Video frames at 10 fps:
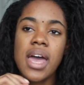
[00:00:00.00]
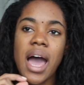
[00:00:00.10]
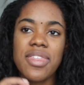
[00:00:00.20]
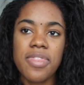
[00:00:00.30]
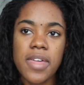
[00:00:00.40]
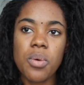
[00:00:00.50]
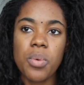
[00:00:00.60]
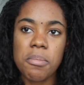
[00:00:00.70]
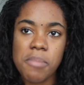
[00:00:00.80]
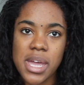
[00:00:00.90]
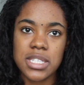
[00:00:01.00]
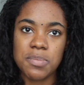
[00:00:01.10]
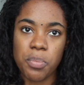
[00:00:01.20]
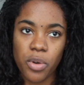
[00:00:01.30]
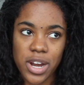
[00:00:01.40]
I think what
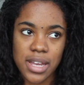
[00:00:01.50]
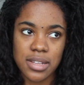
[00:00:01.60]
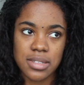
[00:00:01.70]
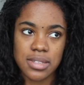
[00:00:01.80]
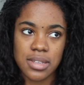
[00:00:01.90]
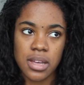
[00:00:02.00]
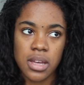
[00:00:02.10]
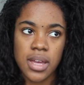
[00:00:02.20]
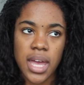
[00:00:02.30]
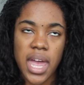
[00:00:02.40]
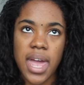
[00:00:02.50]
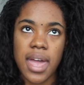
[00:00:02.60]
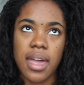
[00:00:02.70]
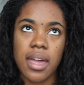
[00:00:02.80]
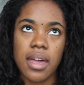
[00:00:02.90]
makes braids
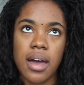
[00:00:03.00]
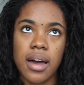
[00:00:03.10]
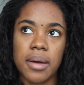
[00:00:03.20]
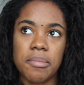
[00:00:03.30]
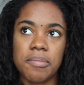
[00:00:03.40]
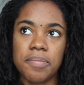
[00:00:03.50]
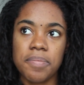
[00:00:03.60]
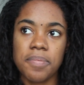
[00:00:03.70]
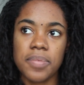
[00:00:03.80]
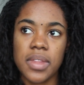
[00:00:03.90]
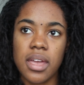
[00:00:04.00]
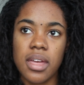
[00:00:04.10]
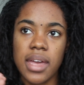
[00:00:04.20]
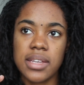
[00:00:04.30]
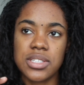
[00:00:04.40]
a
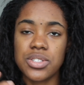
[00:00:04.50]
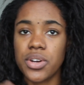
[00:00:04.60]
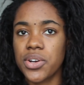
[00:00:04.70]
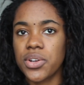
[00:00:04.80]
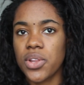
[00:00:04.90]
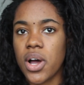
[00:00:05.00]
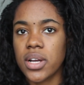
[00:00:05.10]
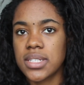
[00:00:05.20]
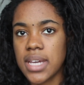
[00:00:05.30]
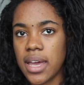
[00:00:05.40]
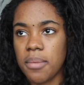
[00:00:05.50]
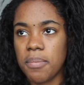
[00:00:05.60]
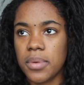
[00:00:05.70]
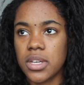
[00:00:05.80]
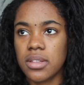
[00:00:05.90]
starter lock type
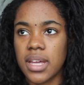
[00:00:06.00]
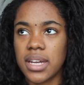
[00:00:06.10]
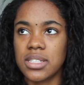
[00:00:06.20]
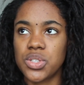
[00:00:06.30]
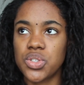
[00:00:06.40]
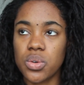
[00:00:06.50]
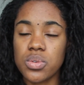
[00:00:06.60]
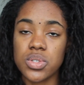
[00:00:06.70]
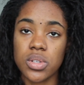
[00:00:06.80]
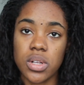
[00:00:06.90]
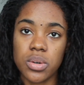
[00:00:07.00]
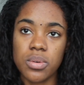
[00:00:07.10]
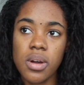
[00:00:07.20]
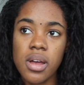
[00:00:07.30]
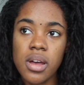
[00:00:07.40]
that is so
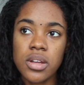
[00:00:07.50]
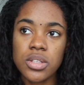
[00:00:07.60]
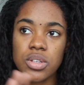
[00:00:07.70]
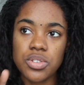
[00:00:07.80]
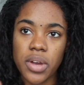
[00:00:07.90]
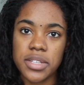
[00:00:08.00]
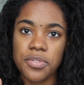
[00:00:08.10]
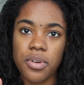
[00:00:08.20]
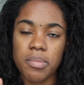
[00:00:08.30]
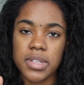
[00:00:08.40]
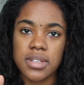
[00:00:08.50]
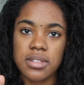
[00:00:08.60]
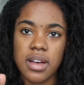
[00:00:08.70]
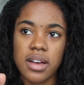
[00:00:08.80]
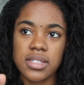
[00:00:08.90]
slow to transform into
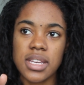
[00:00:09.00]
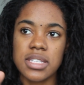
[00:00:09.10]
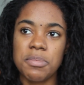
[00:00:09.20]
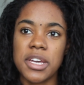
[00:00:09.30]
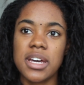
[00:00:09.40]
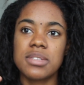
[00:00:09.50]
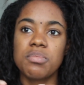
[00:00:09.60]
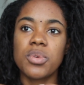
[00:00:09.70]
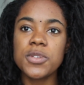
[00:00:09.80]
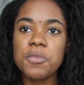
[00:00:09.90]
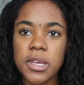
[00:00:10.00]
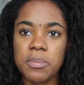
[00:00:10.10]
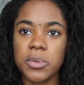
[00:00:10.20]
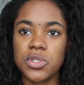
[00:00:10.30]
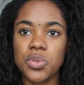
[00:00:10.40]
locks is because most
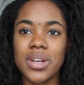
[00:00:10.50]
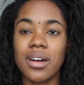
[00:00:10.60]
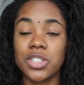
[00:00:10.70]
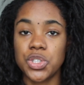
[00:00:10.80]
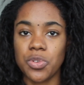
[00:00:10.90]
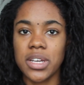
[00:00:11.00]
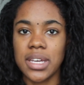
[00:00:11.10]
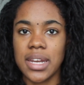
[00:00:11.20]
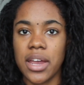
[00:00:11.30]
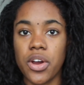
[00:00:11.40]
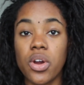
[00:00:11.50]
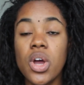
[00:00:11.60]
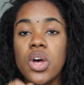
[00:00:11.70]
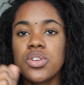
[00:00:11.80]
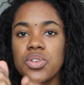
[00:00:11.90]
people do it on shrunken hair.
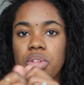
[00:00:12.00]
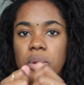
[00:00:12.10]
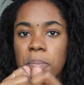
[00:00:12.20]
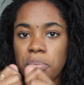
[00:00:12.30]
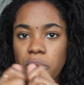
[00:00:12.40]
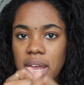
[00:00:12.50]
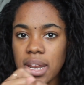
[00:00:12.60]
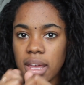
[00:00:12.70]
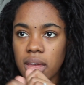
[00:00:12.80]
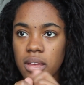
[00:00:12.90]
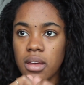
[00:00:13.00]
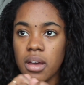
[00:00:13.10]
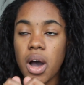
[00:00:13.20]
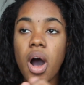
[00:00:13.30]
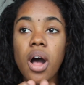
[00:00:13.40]
So they're braiding
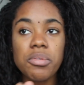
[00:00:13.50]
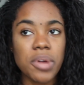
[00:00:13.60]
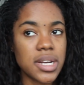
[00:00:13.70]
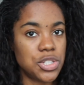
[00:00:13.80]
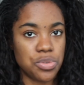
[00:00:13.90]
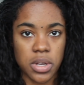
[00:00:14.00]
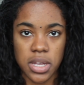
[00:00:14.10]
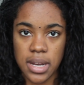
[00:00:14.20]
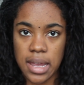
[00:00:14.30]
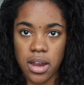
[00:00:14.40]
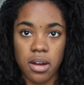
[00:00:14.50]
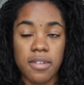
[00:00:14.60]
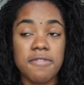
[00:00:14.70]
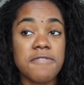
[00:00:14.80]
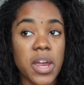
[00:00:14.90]
already shrunken hair
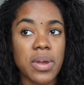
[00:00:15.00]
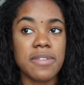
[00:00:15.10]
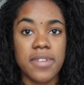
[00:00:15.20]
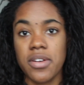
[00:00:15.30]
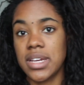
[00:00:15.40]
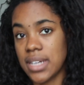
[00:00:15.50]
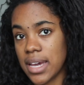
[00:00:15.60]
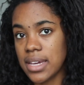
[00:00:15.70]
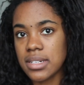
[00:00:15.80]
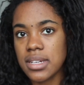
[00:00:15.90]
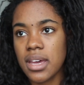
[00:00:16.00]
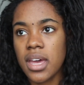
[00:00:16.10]
very, very tight.